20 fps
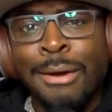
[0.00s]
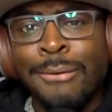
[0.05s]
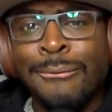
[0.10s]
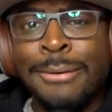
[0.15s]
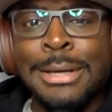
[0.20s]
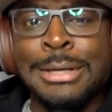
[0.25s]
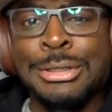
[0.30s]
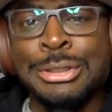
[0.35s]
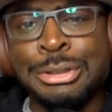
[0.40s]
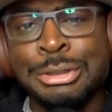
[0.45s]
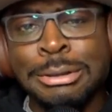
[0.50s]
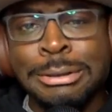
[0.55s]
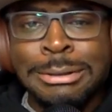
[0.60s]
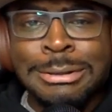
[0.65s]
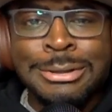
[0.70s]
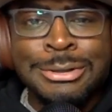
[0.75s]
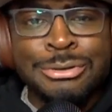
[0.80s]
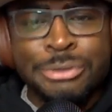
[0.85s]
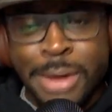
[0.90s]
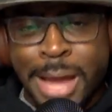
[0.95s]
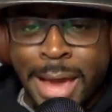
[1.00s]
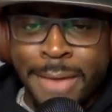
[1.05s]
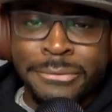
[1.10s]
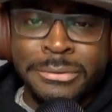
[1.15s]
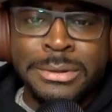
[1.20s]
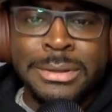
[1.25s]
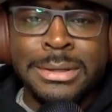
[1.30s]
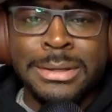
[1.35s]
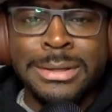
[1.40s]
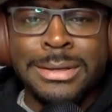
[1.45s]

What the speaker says: We should have drafted